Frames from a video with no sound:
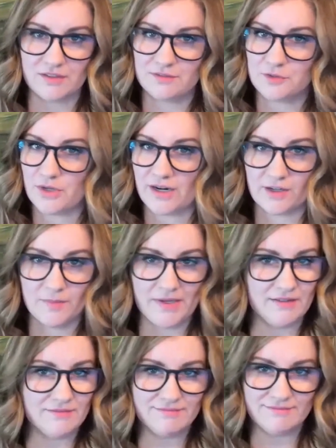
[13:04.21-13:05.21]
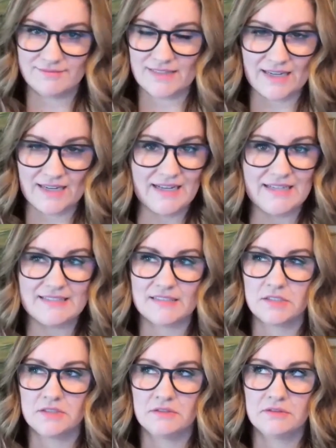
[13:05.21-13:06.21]
and dragging them out,
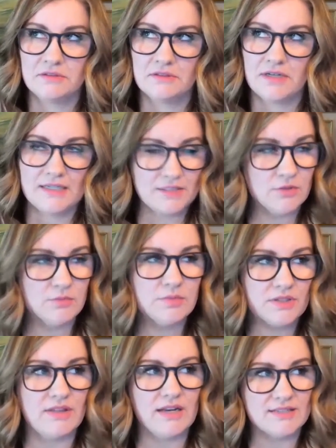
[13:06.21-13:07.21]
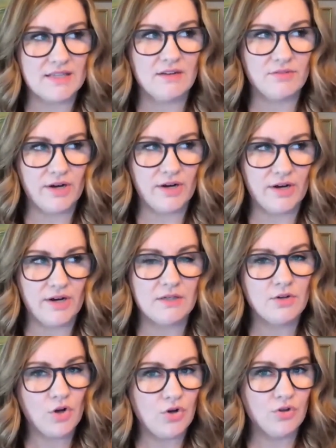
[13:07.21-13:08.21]
I don't believe that has ever happened in
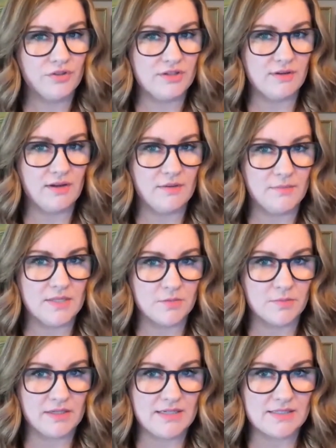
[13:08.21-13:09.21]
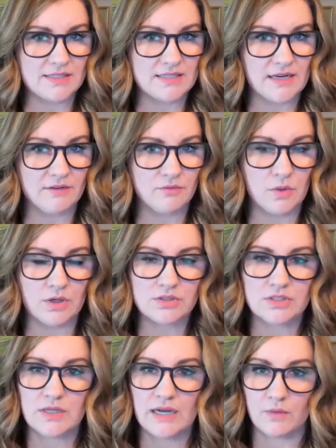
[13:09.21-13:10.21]
all the embezzlement cases that I've
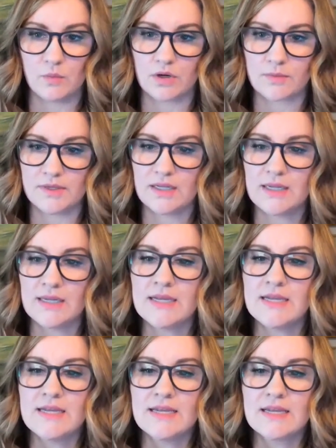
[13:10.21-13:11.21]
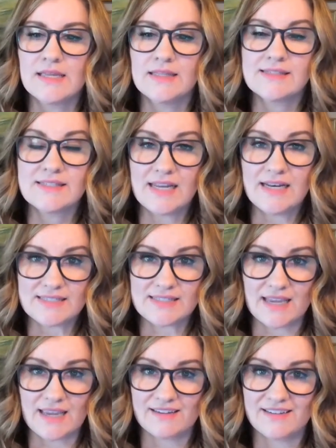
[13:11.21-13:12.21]
worked at Workman.
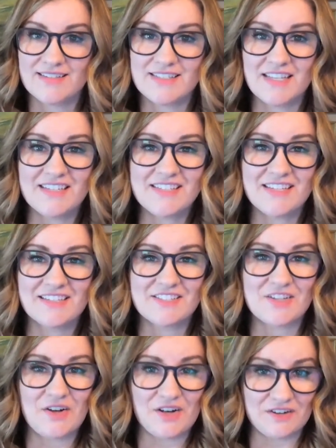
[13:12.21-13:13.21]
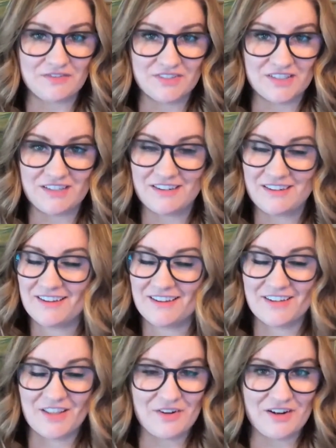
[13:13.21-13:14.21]
Sentencing is often
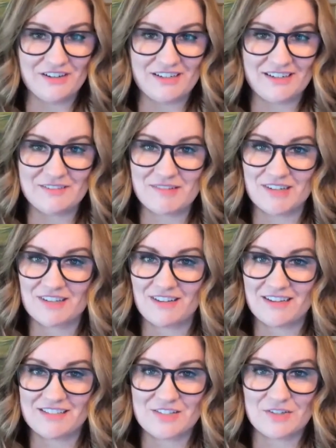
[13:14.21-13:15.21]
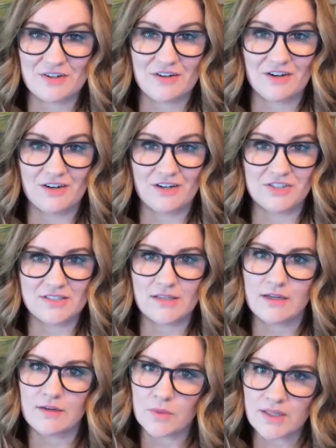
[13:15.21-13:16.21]
another area where clients are just
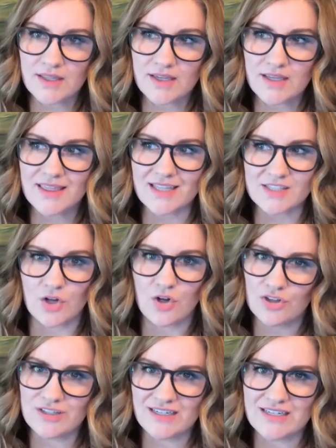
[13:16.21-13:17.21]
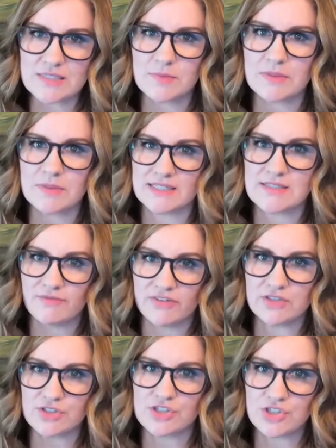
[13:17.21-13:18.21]
like, really? That's all it is? Because it
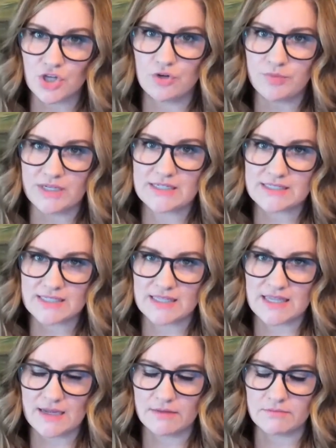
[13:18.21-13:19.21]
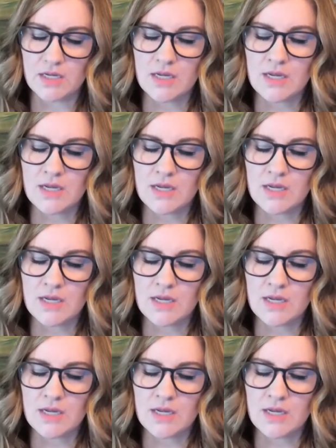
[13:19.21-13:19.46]
feels so big to them.